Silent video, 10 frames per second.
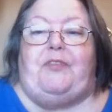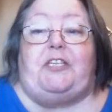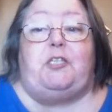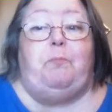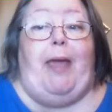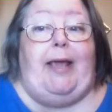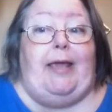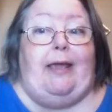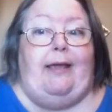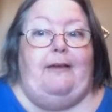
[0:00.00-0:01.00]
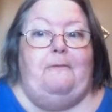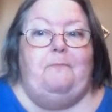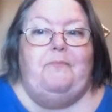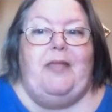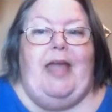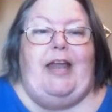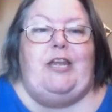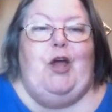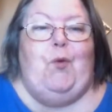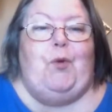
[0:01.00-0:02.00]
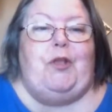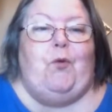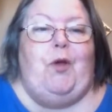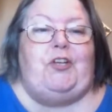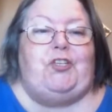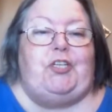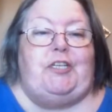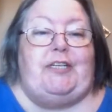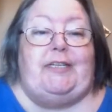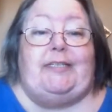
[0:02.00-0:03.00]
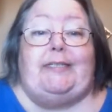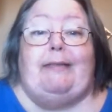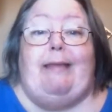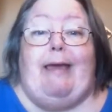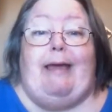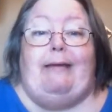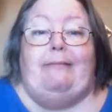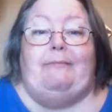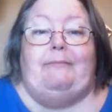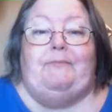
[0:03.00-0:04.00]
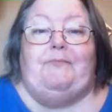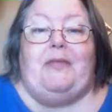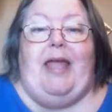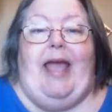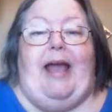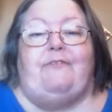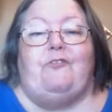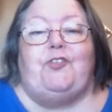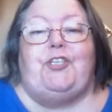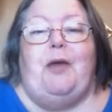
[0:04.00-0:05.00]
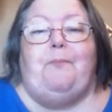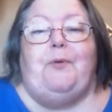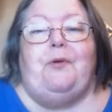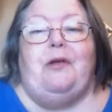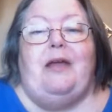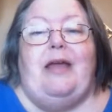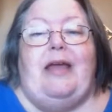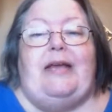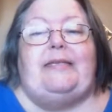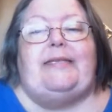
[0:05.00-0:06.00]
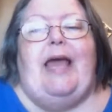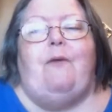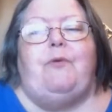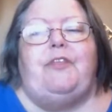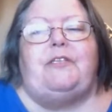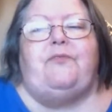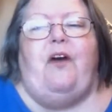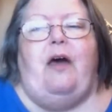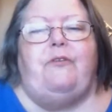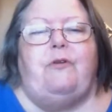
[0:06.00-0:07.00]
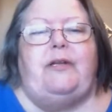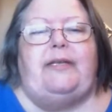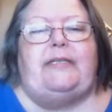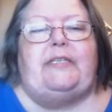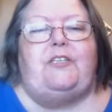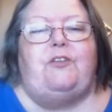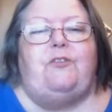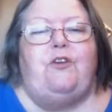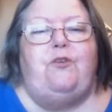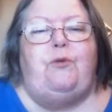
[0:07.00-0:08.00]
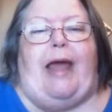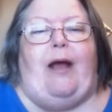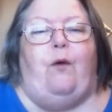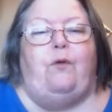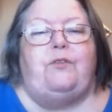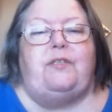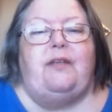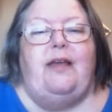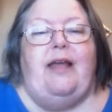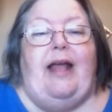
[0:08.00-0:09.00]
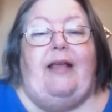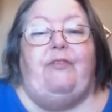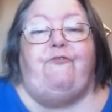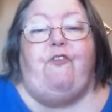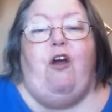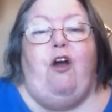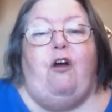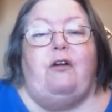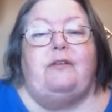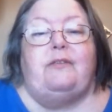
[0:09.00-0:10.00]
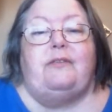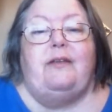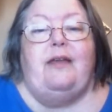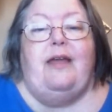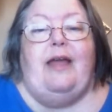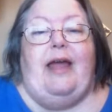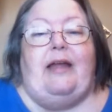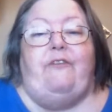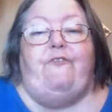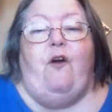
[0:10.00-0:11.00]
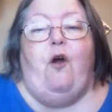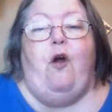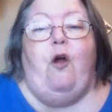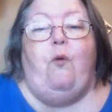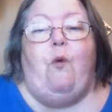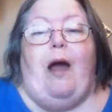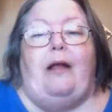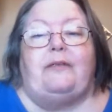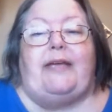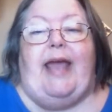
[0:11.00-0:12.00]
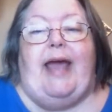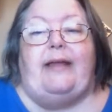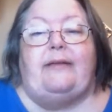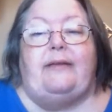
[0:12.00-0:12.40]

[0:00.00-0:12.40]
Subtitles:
the spanking. and no one questioned his delay. After supper, he sat with his father and listened to the hoot owls and the frogs and a far wild cat